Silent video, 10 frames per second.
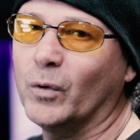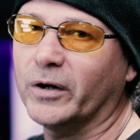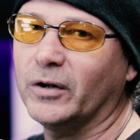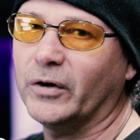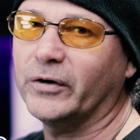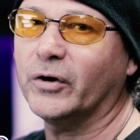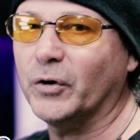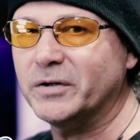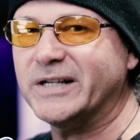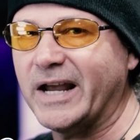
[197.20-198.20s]
want to learn
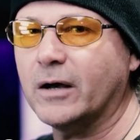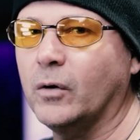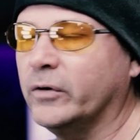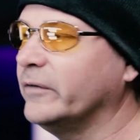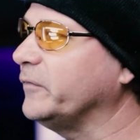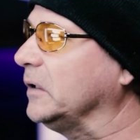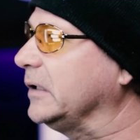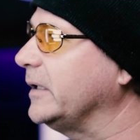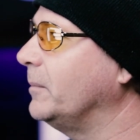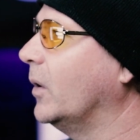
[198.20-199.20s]
her take on
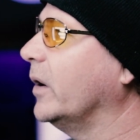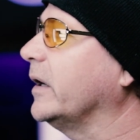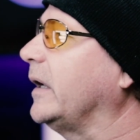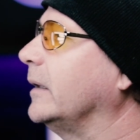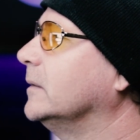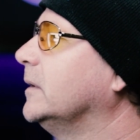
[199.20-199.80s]
affiliate marketing.